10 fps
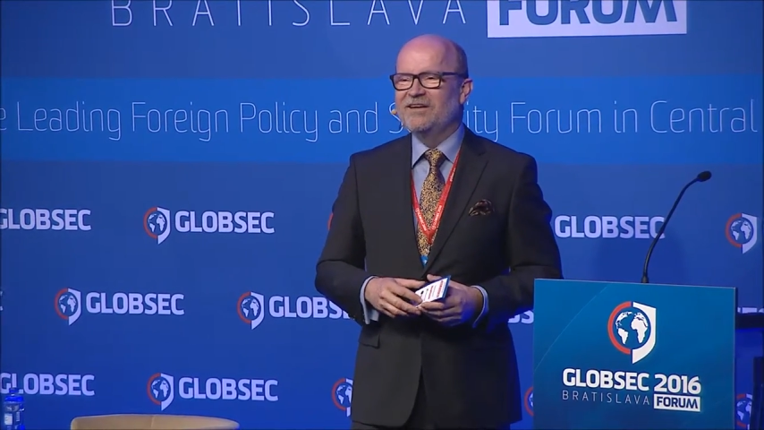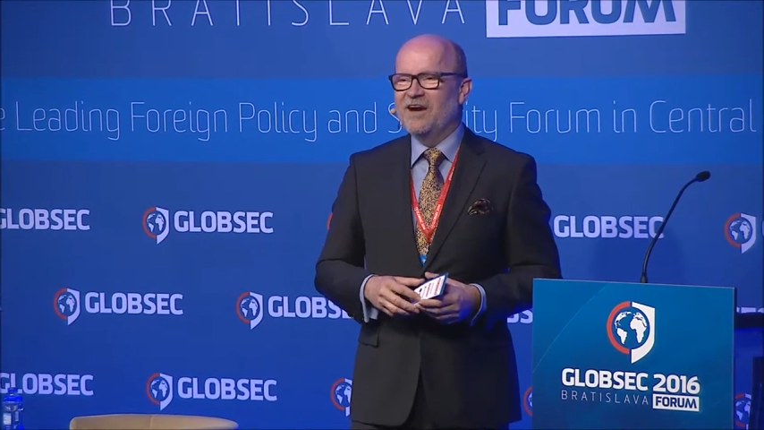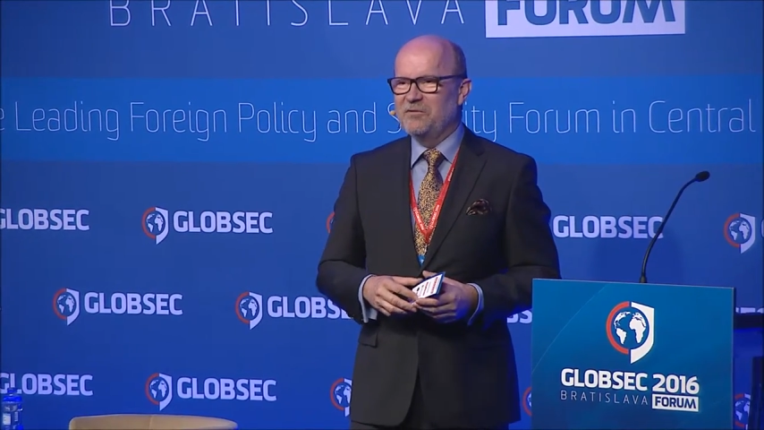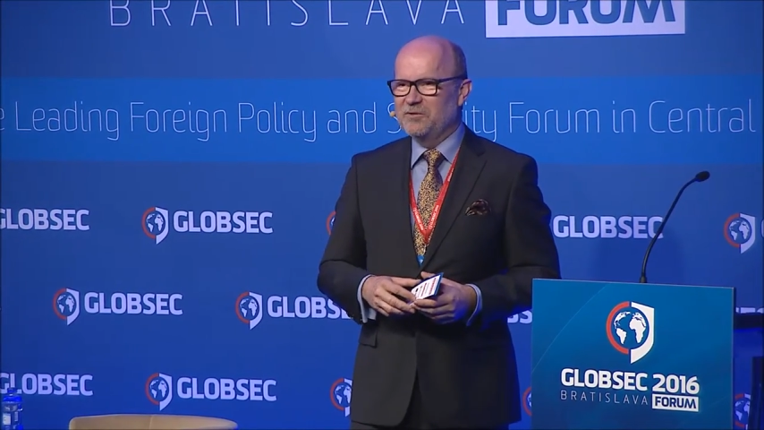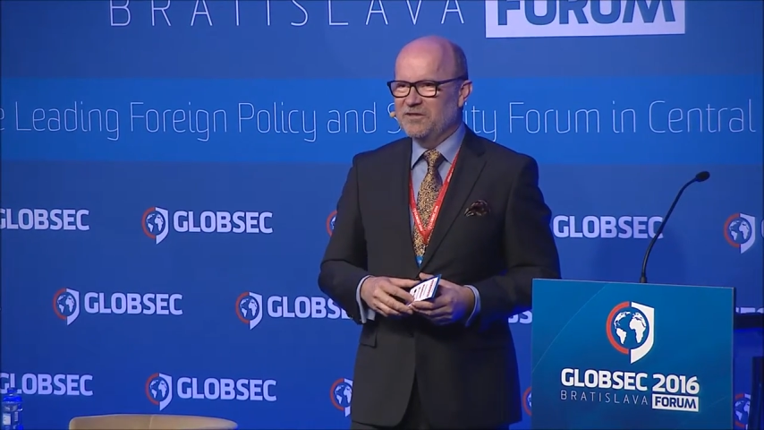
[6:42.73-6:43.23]

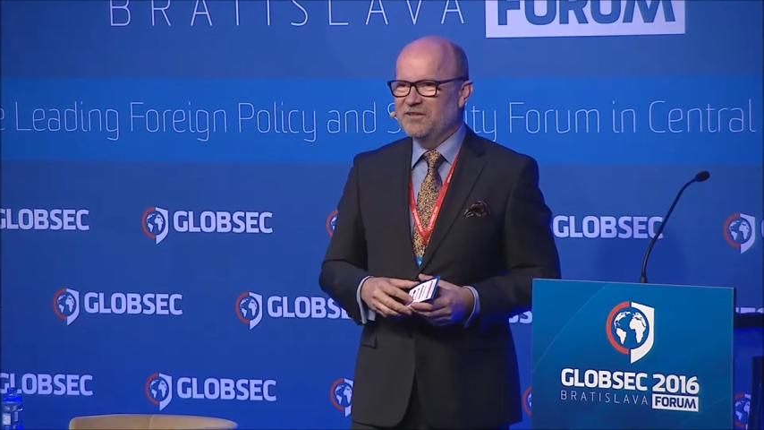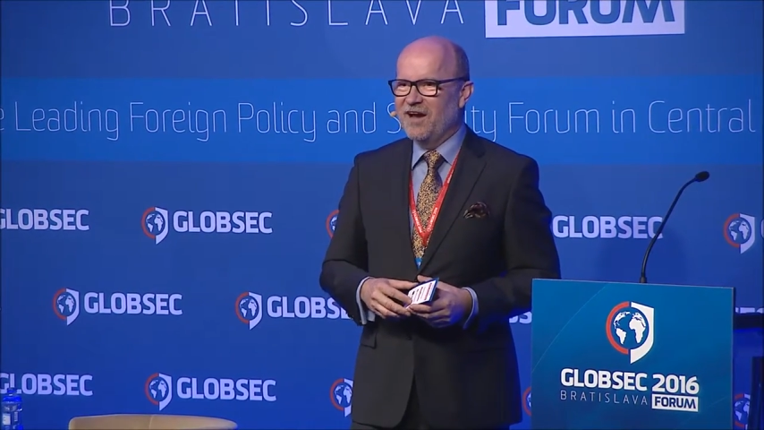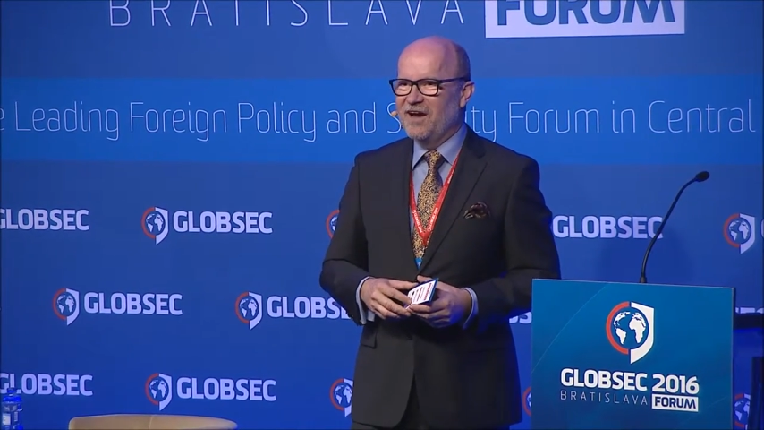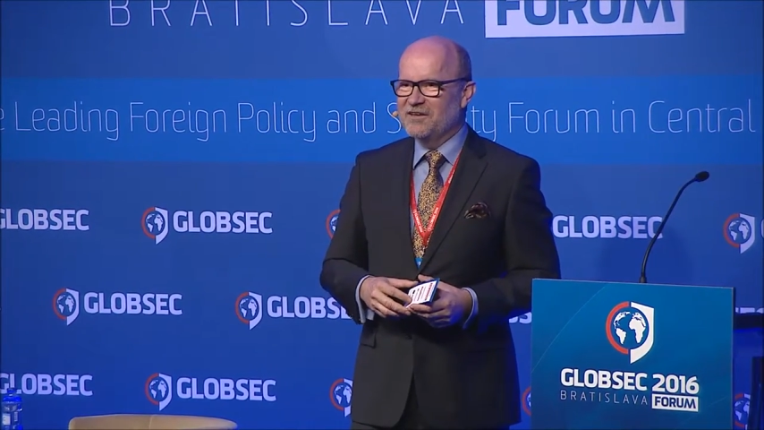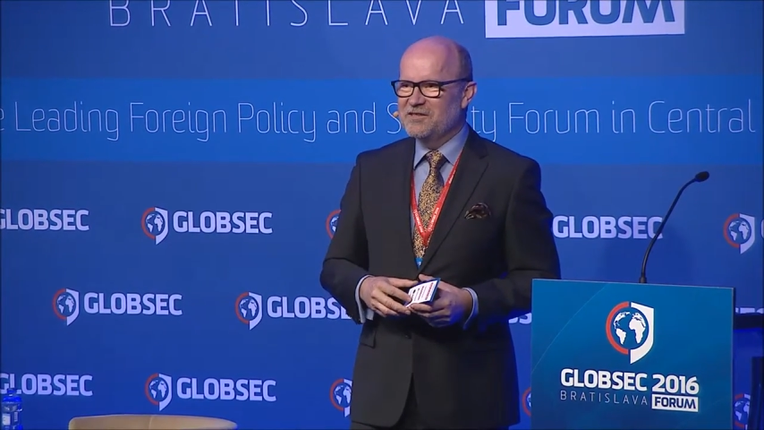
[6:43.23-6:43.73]
I would
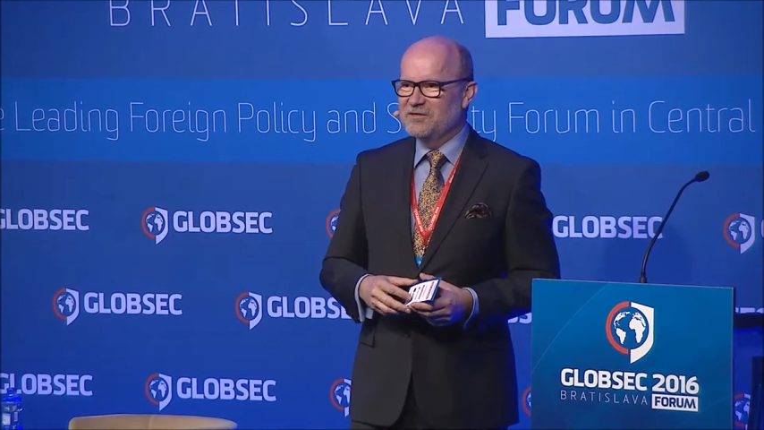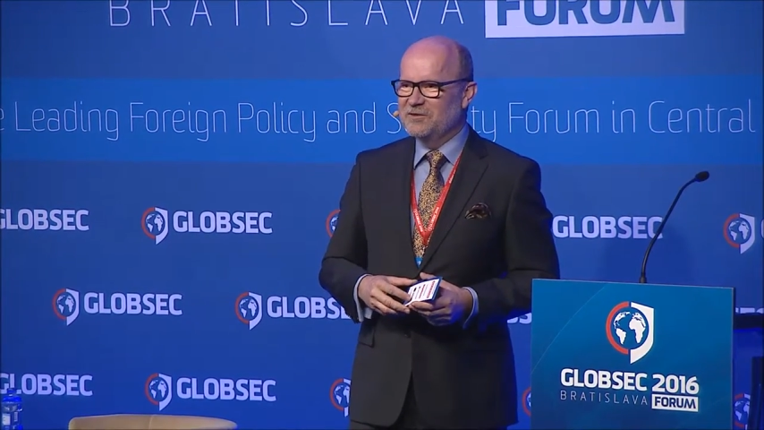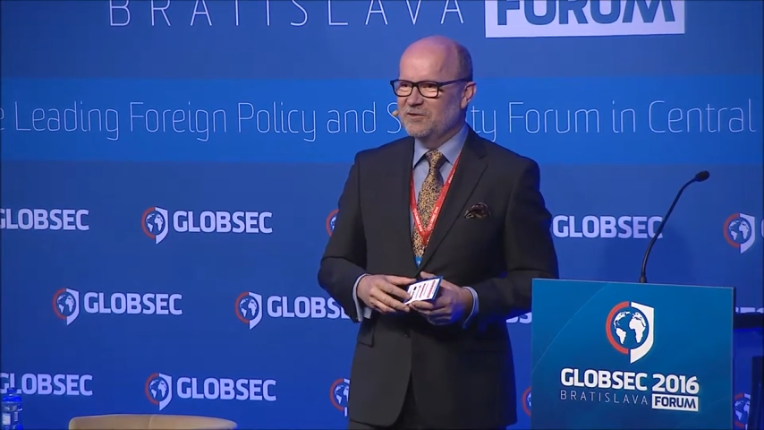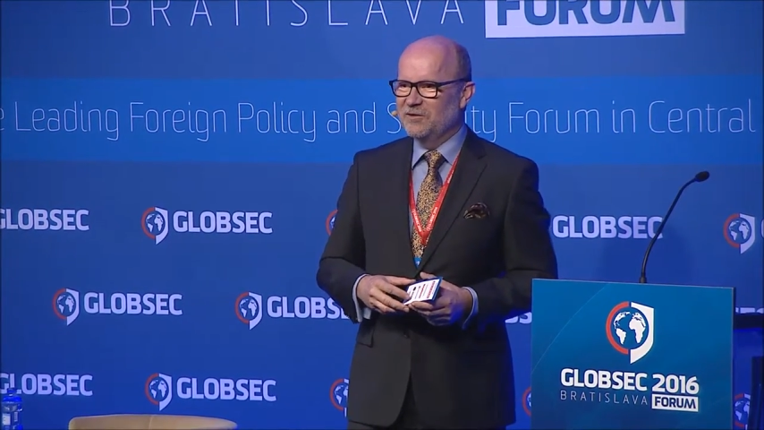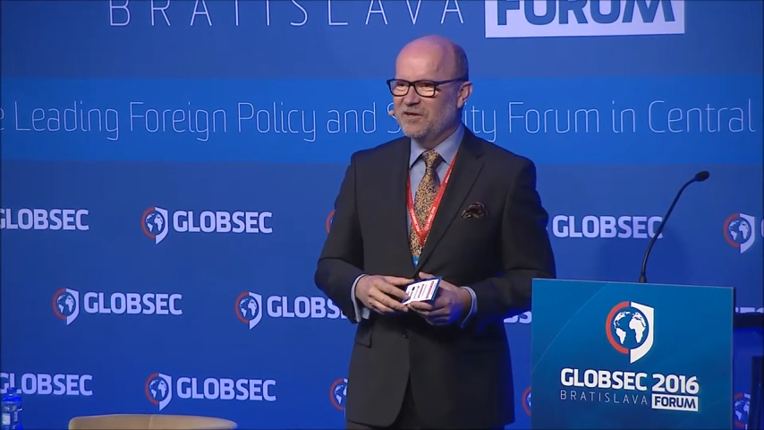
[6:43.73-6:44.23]
encourage you
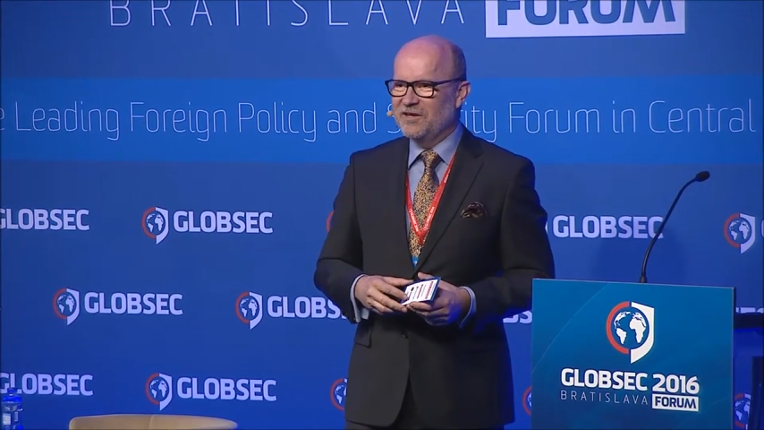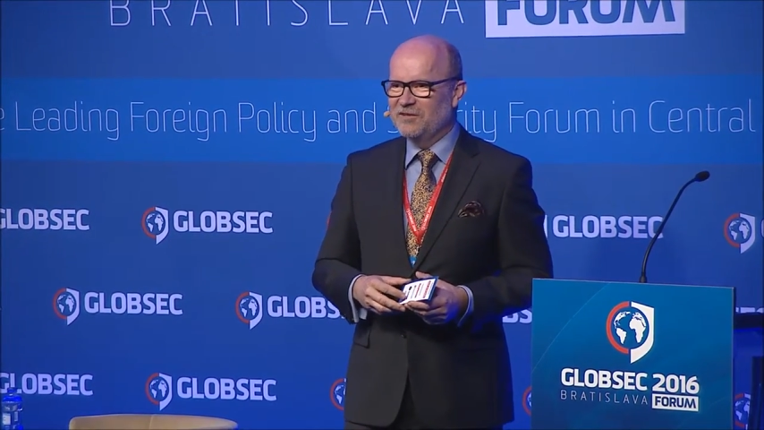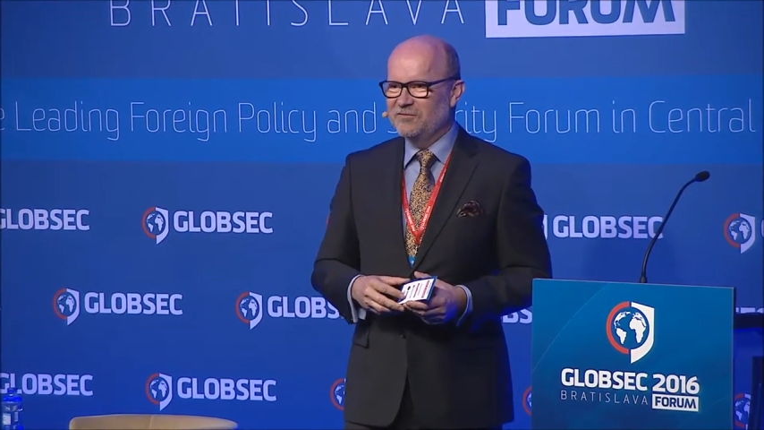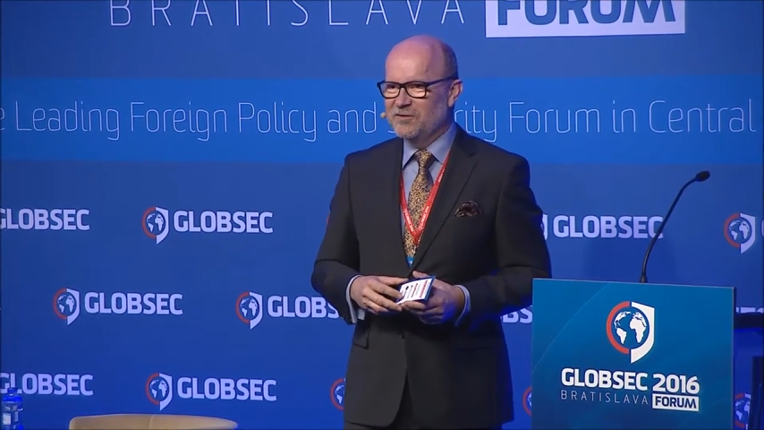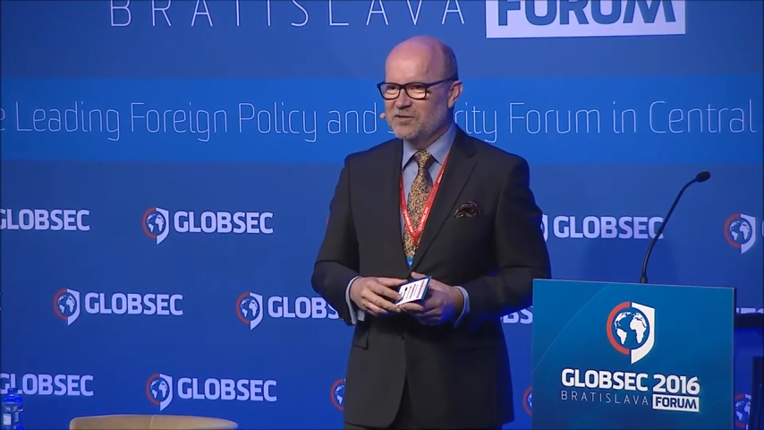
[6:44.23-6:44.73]
to look in
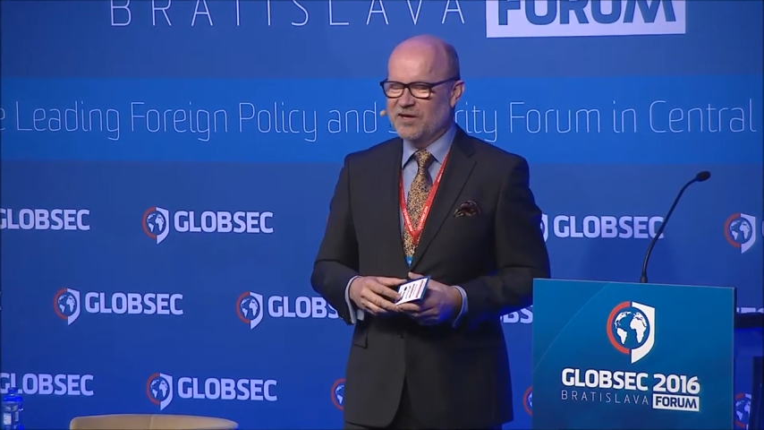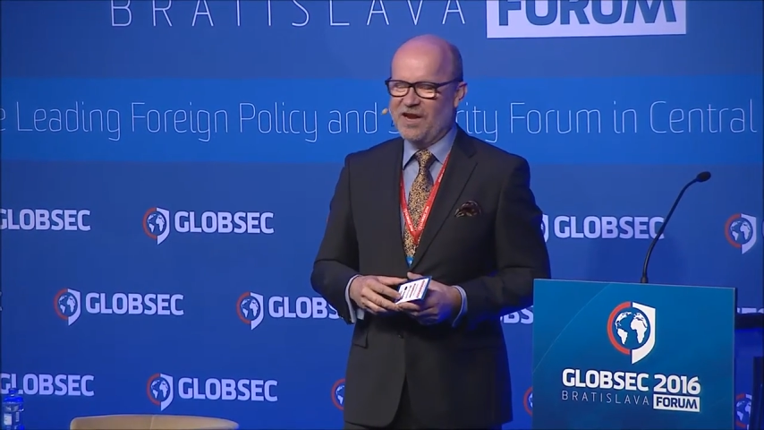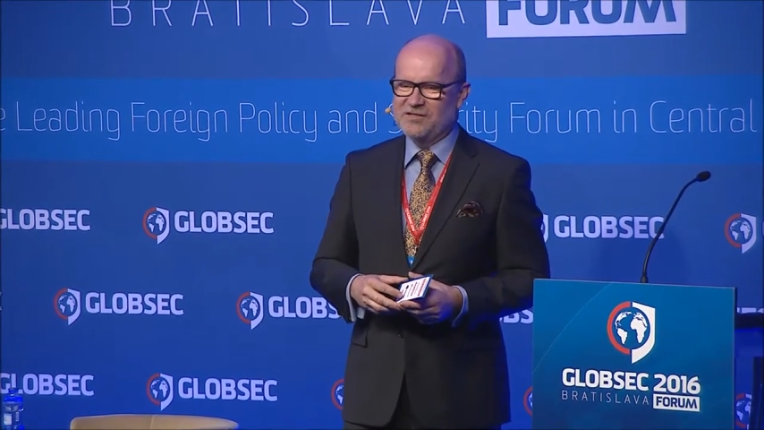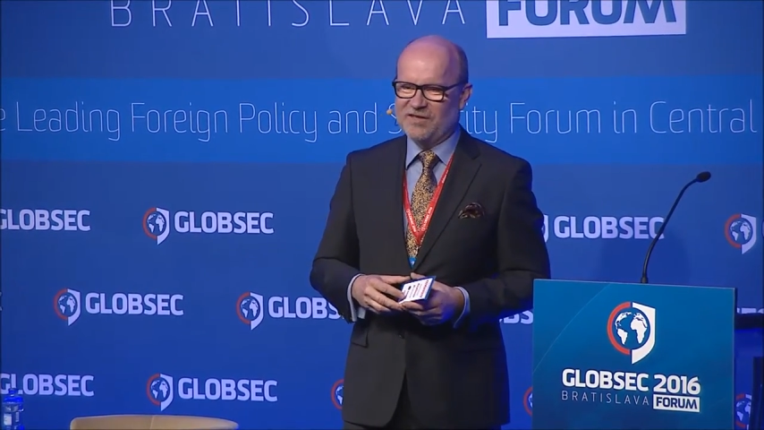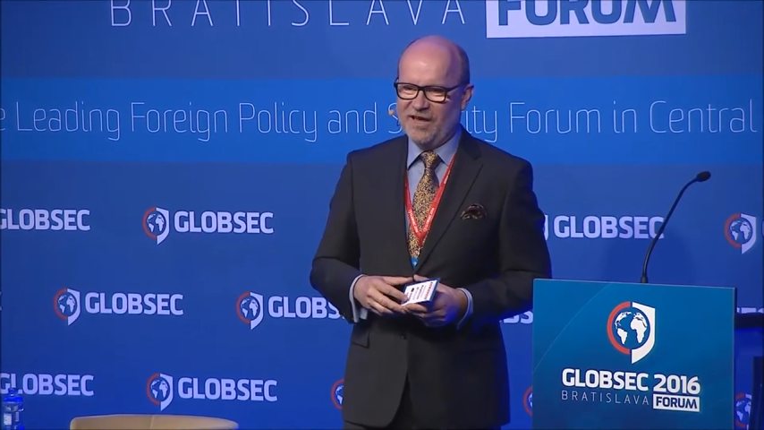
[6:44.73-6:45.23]
the future
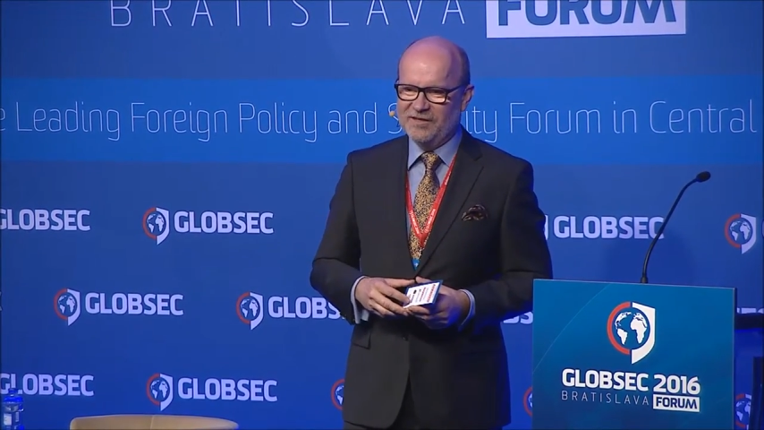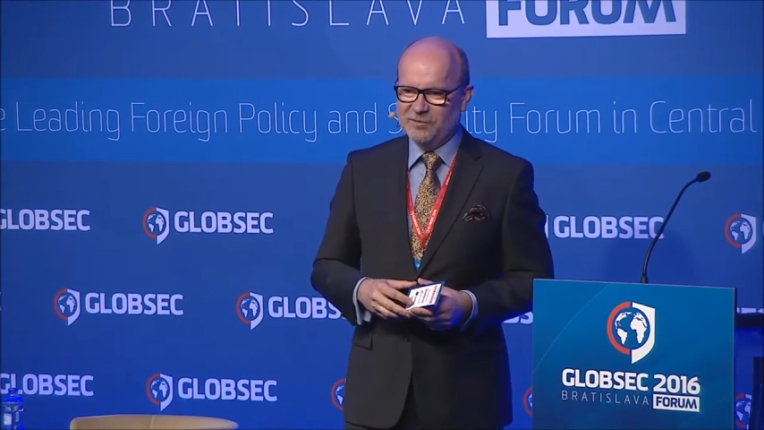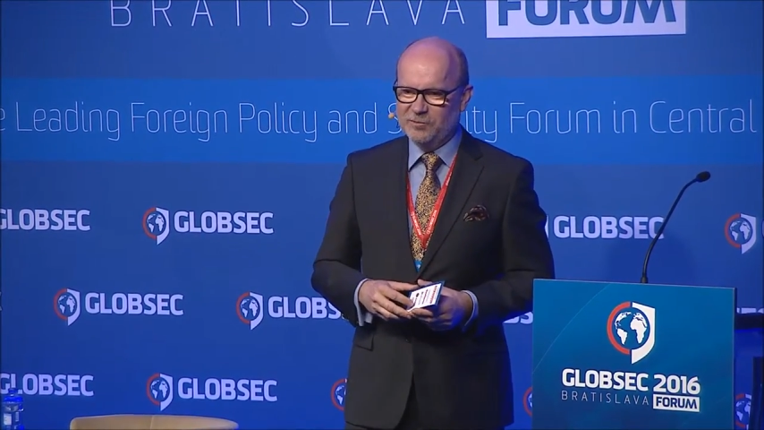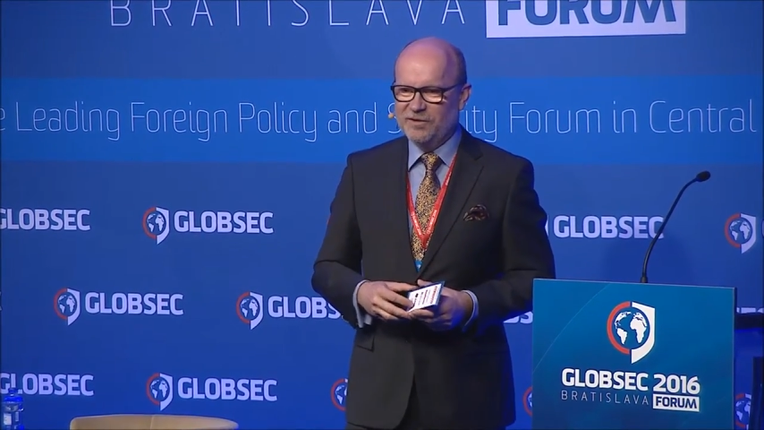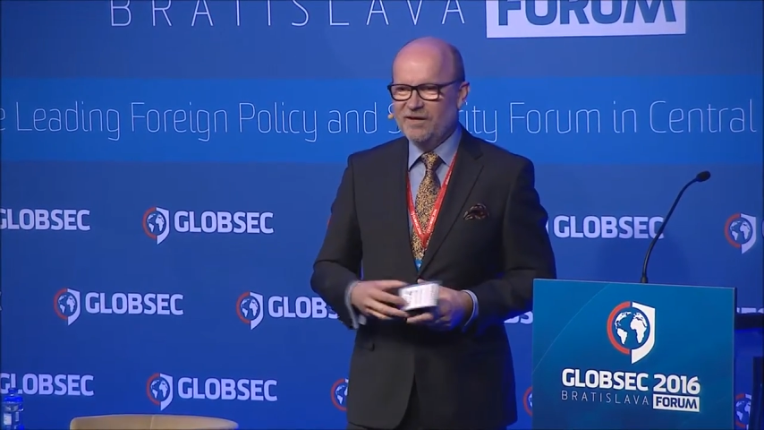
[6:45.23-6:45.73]
as they
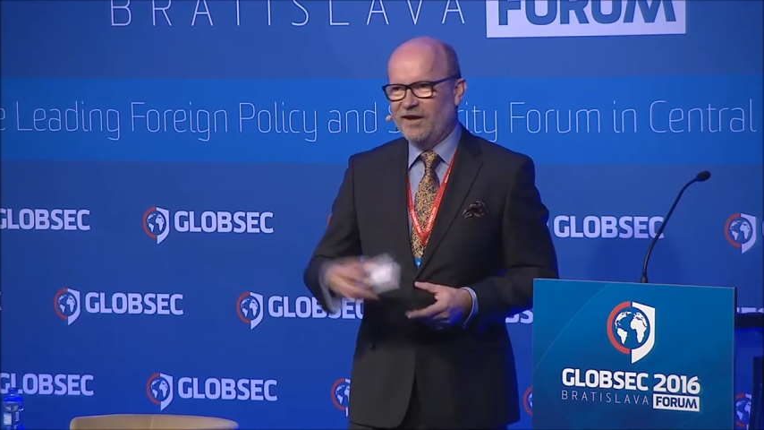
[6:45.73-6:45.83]
do